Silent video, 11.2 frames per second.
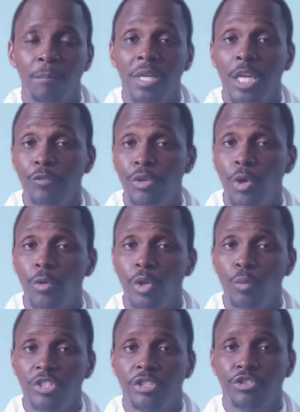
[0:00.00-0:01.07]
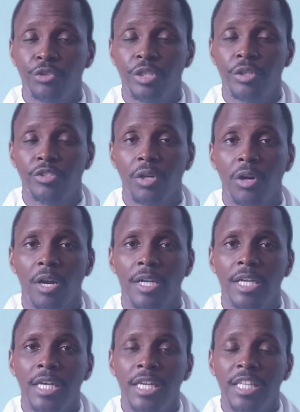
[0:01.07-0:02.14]
If you don't know what your triggers are,
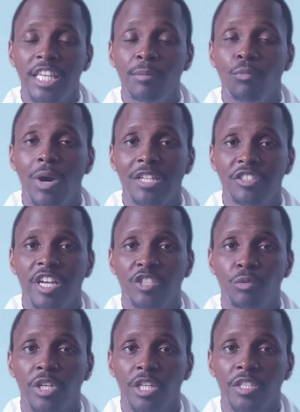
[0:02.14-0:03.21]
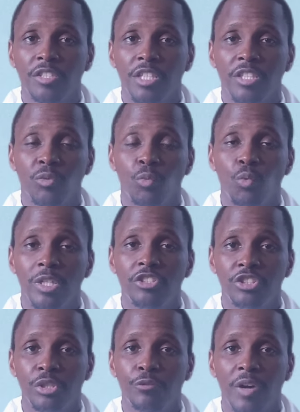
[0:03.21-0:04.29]
keep watching as we're going to discuss one
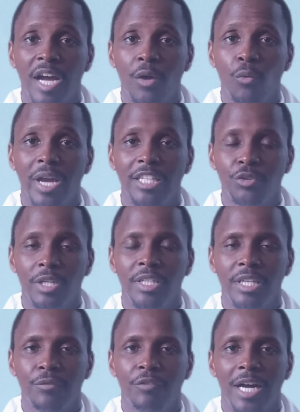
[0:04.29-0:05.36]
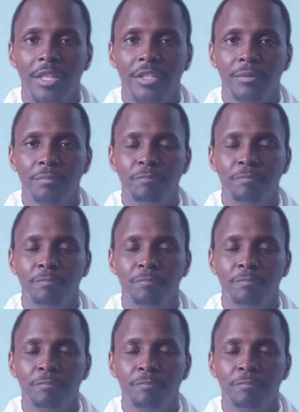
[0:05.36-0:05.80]
surefire way to identify them.